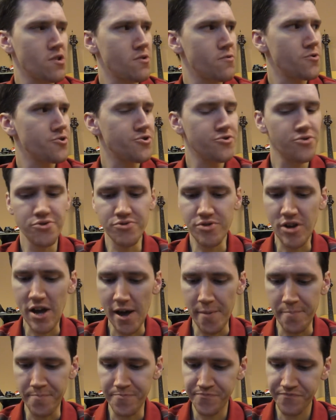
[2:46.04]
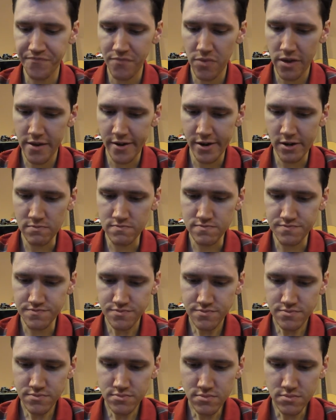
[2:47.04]
Where'd you learn that? I've read it
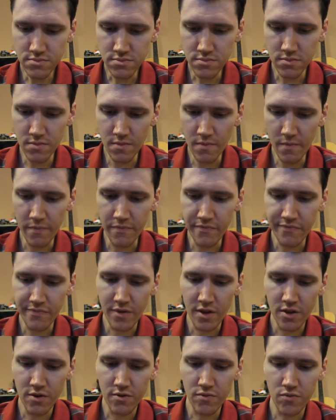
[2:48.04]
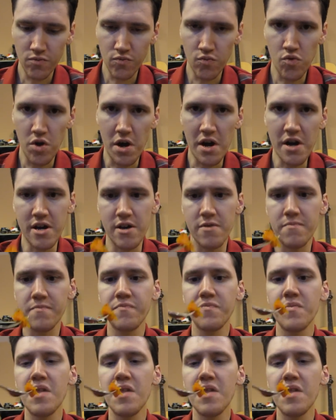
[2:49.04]
online. Why?